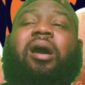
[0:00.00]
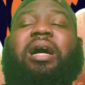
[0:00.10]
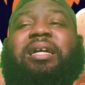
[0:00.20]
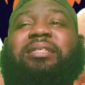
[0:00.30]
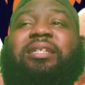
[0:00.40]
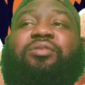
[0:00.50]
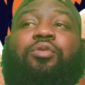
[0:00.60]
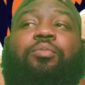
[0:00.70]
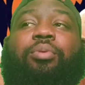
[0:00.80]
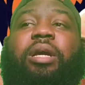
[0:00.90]
Like I said,
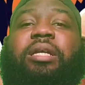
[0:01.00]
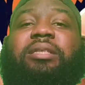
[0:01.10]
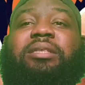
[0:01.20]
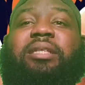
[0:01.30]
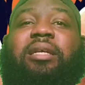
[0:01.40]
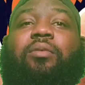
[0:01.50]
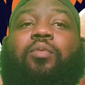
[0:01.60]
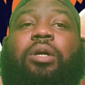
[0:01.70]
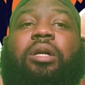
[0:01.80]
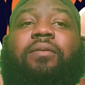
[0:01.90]
Drew Brees is still
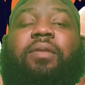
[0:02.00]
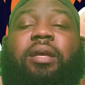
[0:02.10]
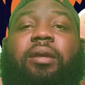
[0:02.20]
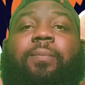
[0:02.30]
one of the